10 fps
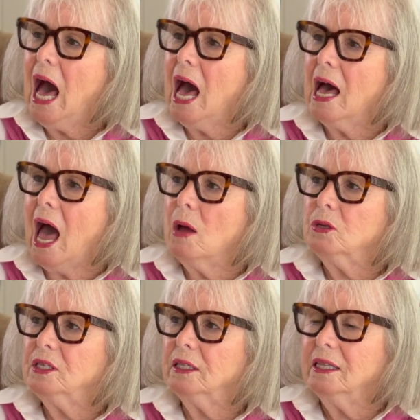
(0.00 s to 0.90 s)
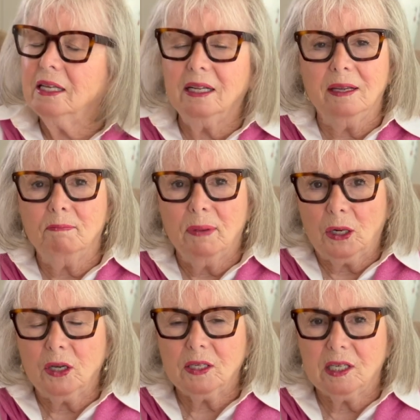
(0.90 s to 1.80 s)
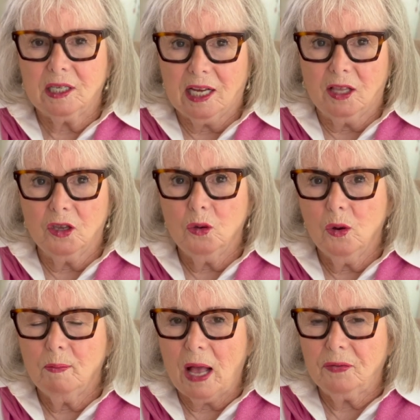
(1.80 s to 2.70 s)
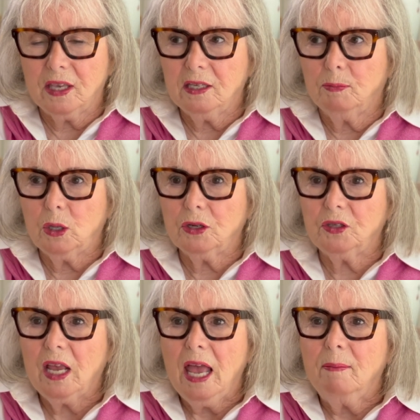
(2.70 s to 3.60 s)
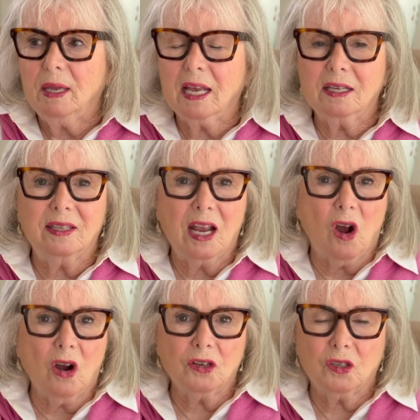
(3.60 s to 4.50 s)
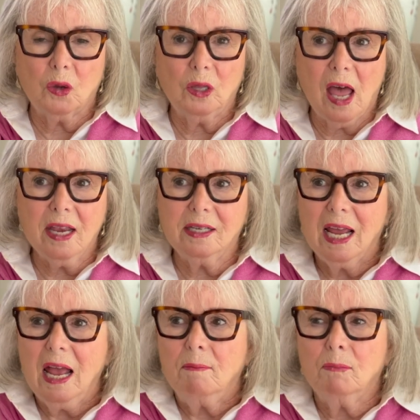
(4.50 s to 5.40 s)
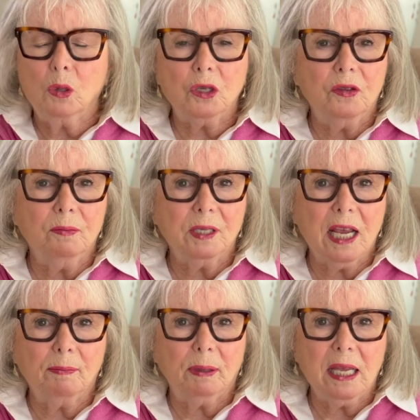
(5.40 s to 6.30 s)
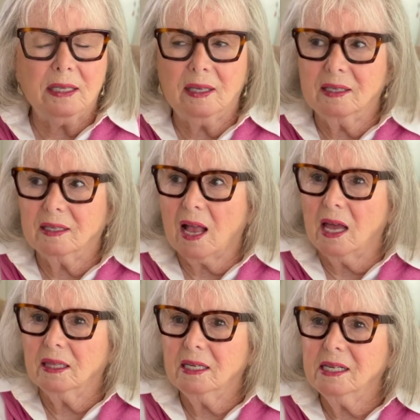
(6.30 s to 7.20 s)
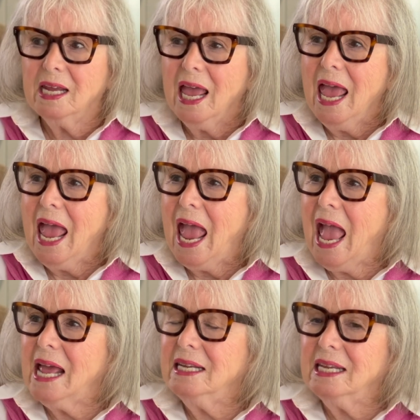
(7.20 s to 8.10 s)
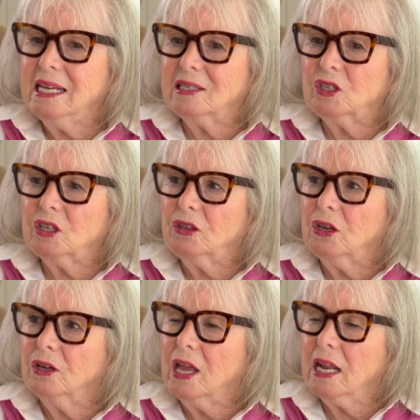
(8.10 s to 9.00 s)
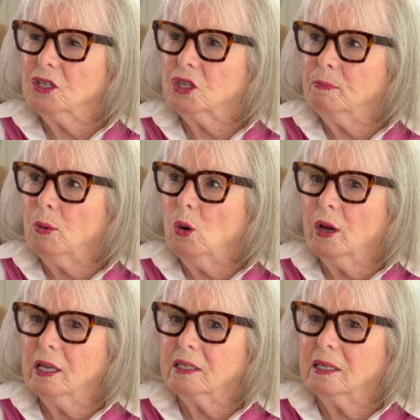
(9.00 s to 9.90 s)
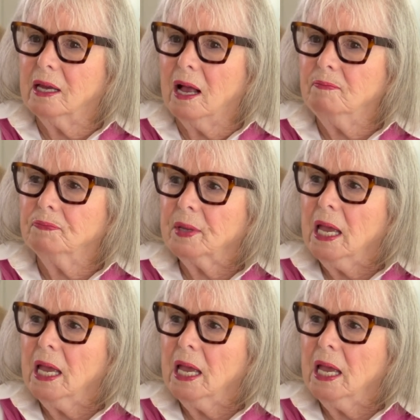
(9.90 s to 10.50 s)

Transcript: I was a little embarrassed to tell you about these books because they are so light. Most of them take place in Scotland, and it's the and it's a it's um,